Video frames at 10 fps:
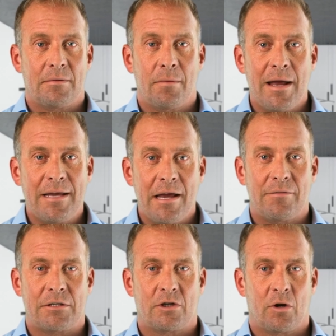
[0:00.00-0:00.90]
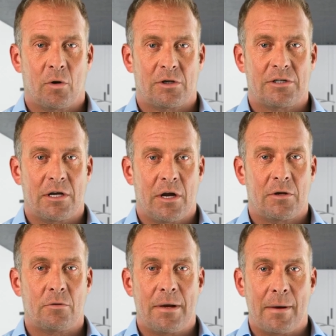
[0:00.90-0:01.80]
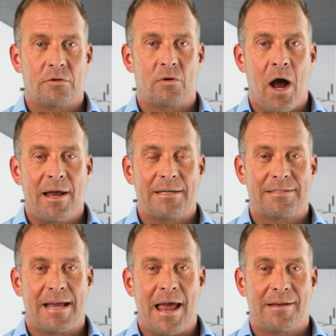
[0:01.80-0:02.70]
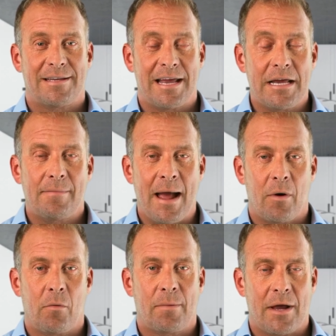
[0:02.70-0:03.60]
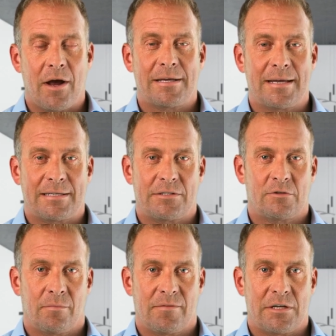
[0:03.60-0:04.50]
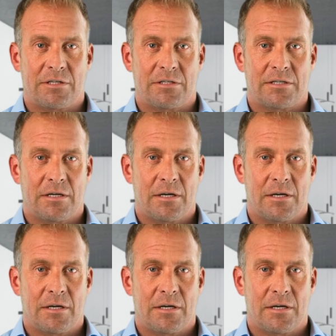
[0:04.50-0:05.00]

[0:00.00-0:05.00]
By the end of this course, you'll be able to understand key Power BI Desktop features,